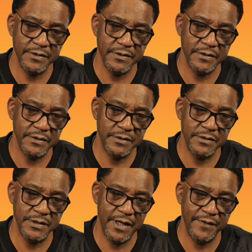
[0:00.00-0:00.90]
or
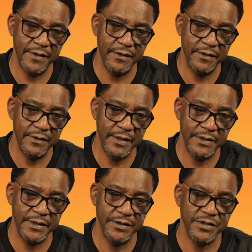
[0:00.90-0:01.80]
2007, I
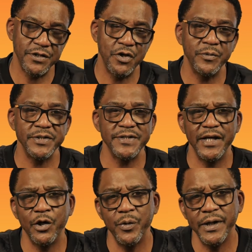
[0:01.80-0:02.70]
did a song with
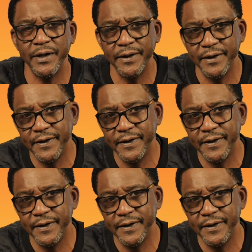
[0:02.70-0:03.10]
San Quinn.